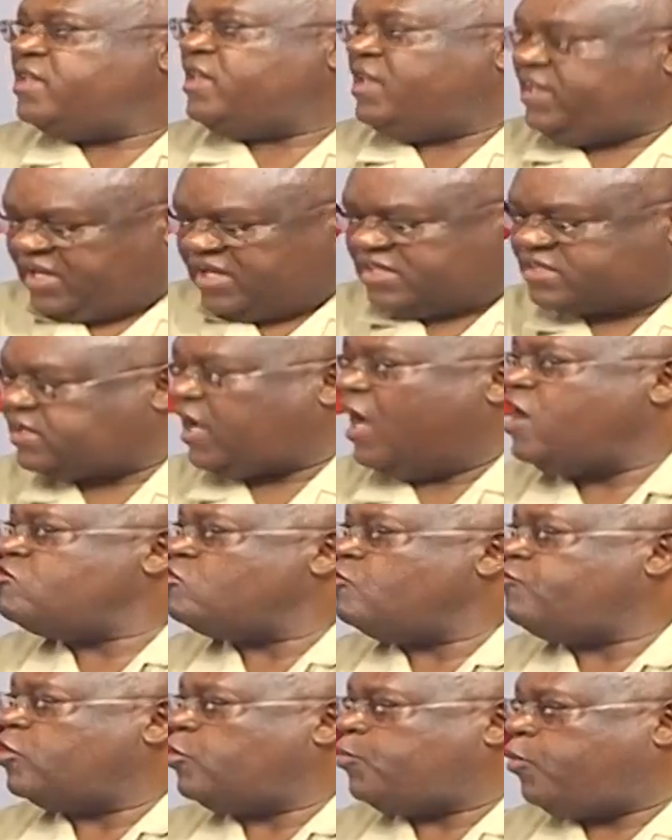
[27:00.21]
This kind
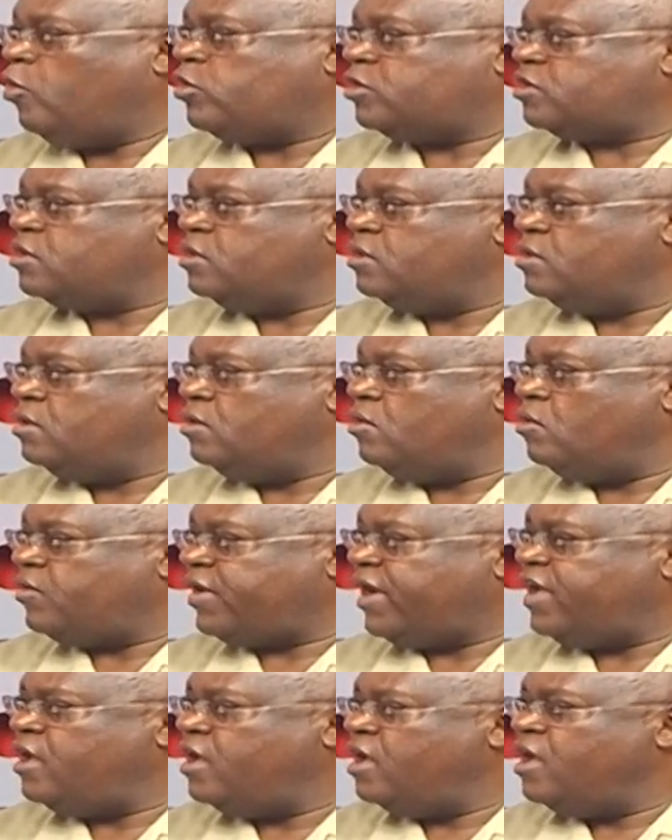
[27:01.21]
of report, mm.
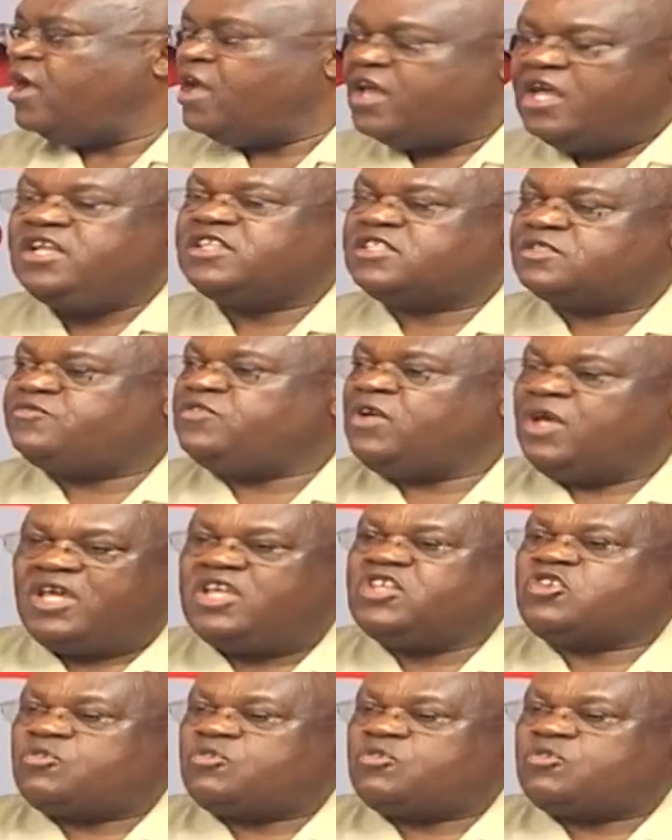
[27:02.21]
okay, is is